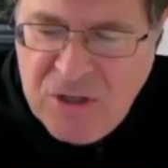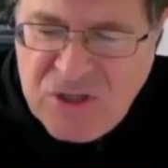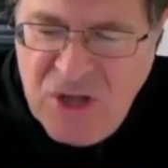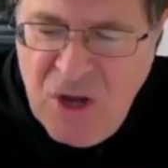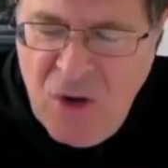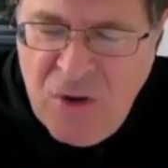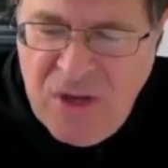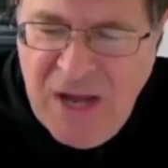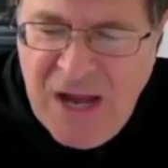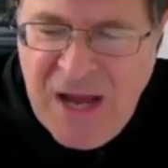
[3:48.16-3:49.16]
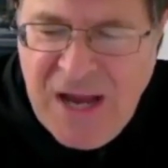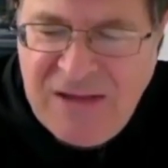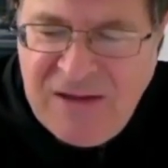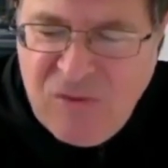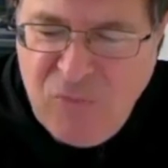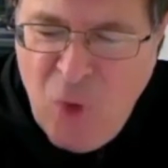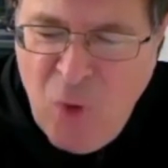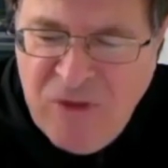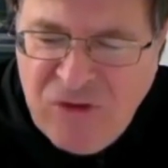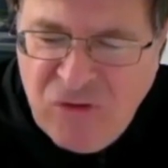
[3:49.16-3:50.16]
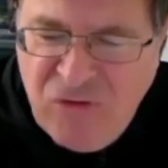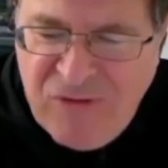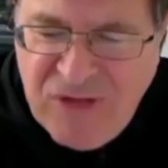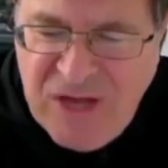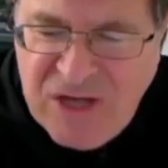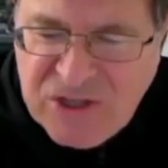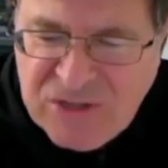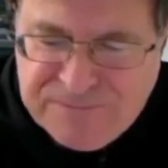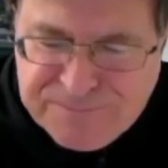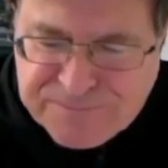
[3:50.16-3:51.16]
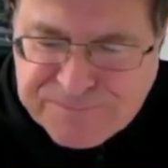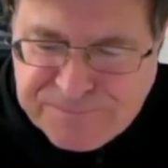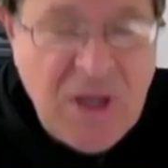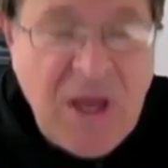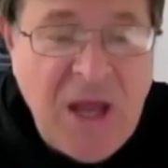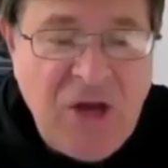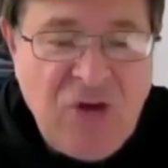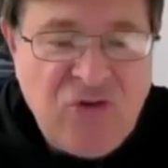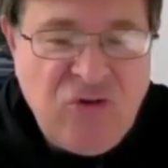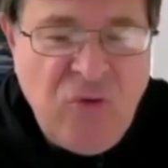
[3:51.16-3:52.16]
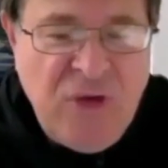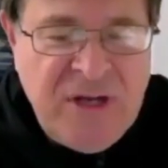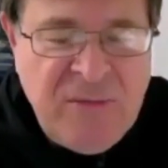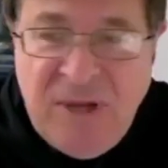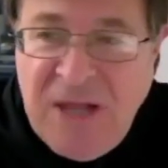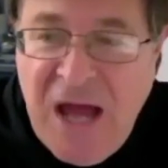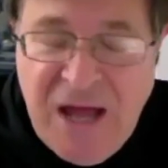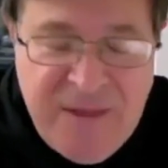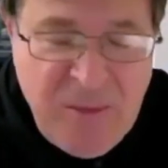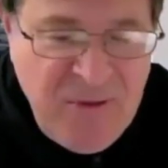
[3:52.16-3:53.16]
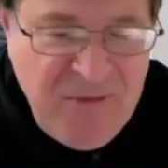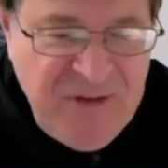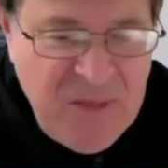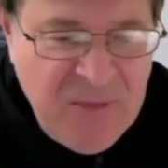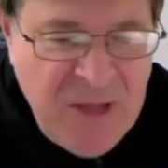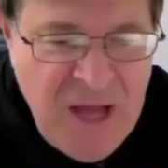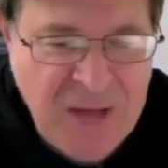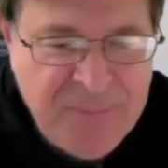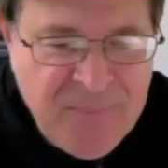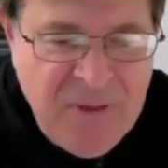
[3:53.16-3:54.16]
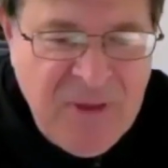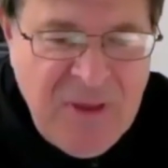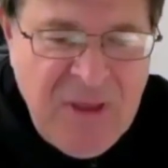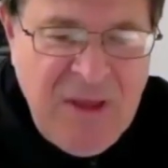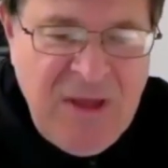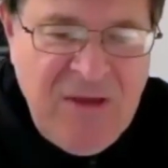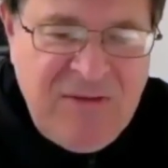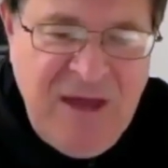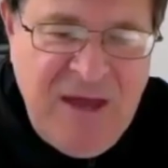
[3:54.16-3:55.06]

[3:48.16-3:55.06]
So he kind of has these moments of revelation. And here's the one in Milan, the epiphany in Milan. He